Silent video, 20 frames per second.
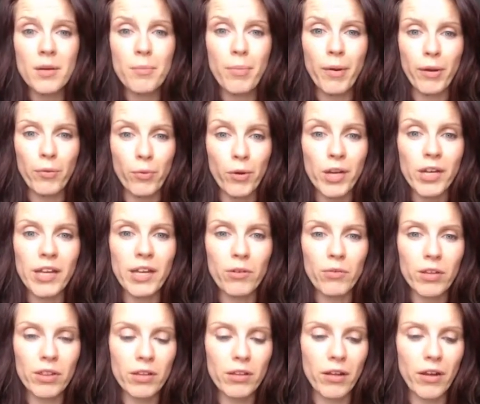by working
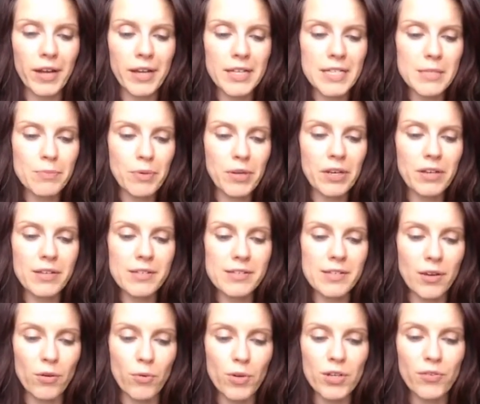with clients because
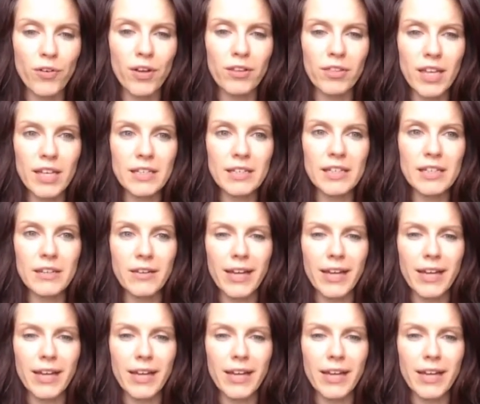I always felt that need,